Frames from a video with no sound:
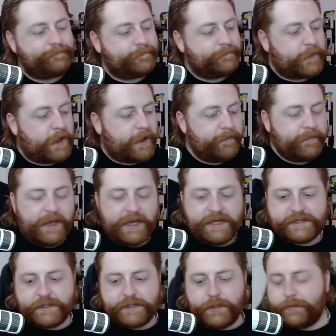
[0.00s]
right?
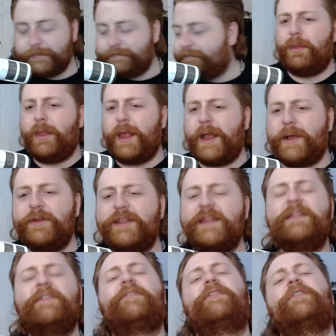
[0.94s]
Ace in the Hole. Like,
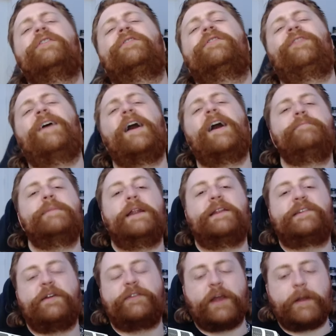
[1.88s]
within the first 5
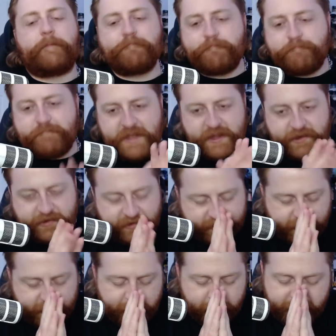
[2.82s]
minutes, I was like, this is
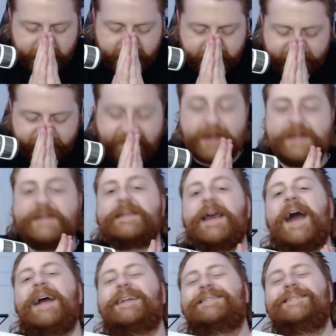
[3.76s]
going to be a
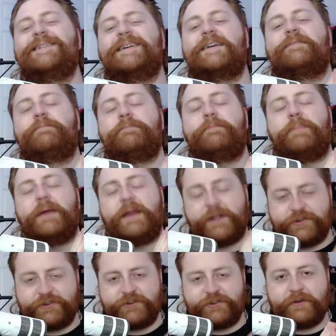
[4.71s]
fantastic
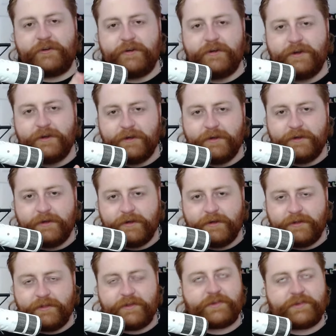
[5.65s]
picture.
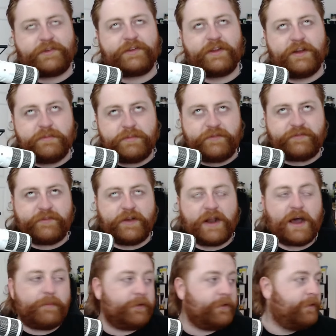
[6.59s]
This is going to be
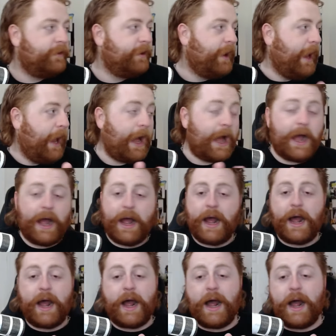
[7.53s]
phenomenal.
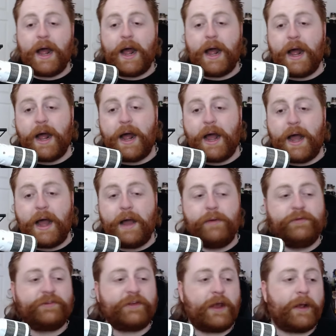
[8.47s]
I
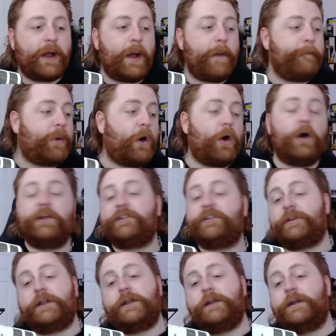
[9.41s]
was like, I paused
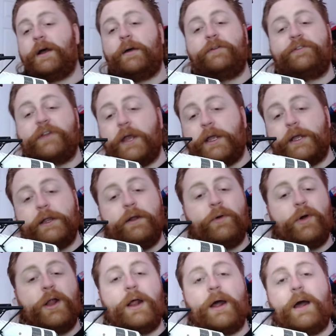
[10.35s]
it. I was like, you know
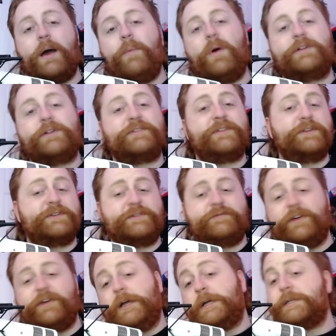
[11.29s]
what? I'm watching this
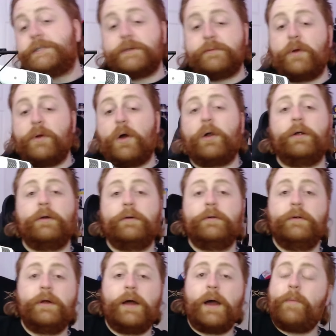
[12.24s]
fucking tomorrow.
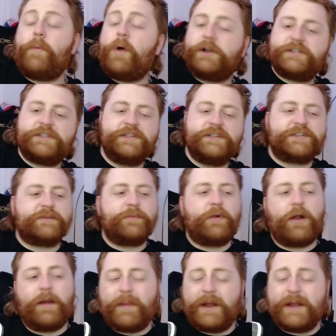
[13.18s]
I'm watching this
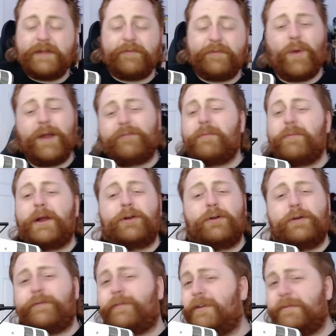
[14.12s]
tomorrow. I might even wait for my
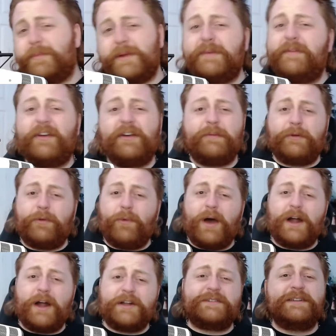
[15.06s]
girlfriend to be available to
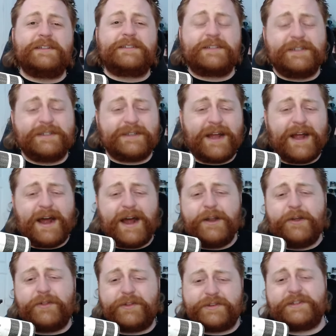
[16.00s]
watch this because I
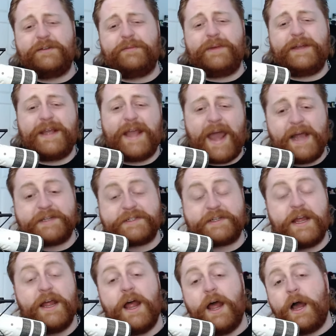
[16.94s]
know this is going to be gas.
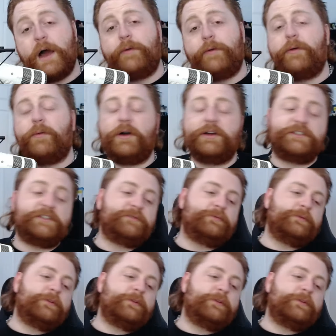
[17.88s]
I want to watch this with